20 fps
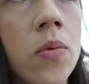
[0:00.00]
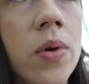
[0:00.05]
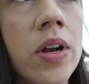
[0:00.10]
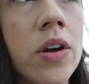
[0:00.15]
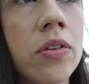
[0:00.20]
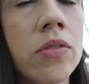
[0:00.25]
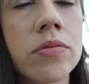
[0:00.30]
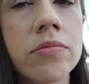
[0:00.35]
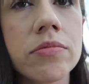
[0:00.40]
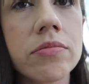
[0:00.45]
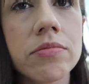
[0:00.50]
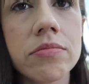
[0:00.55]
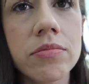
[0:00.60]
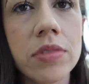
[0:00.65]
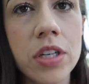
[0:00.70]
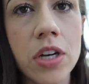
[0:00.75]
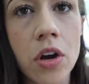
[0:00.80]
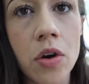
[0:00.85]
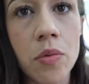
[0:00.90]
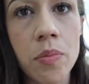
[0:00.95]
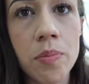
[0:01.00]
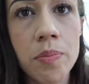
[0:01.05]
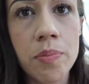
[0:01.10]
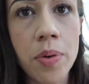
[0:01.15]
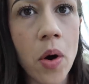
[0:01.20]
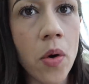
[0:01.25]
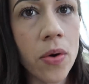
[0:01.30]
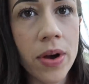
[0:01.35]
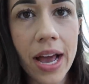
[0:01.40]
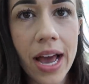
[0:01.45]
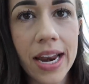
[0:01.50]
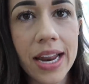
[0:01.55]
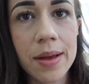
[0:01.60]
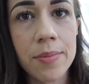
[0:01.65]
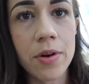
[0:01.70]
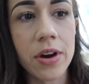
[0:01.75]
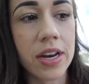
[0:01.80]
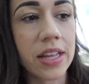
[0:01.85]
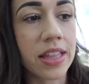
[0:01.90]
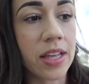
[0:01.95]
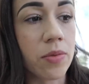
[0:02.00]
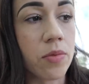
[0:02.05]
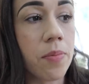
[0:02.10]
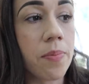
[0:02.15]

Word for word: We don't, you know, poke at him or anything.